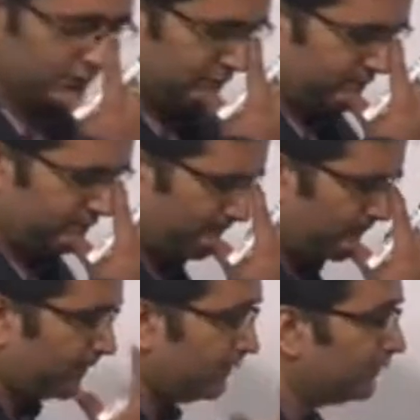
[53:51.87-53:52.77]
Okay.
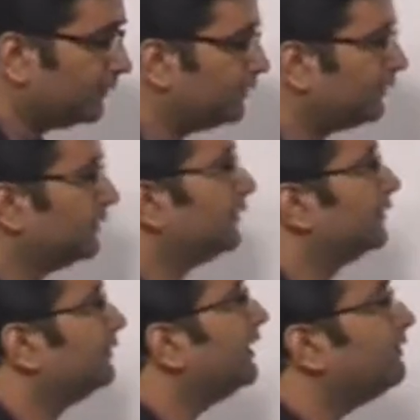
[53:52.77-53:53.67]

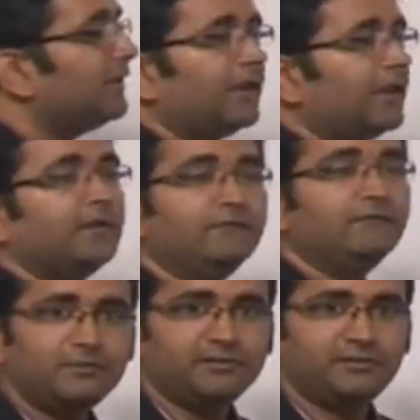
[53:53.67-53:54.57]
Then there are
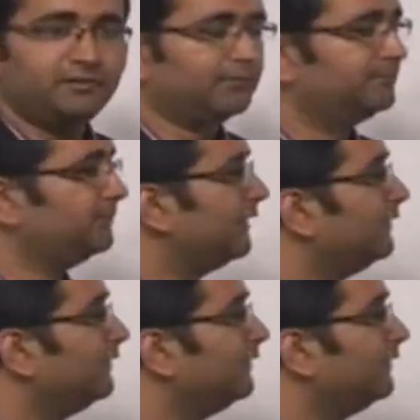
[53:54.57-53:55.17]
invertible systems.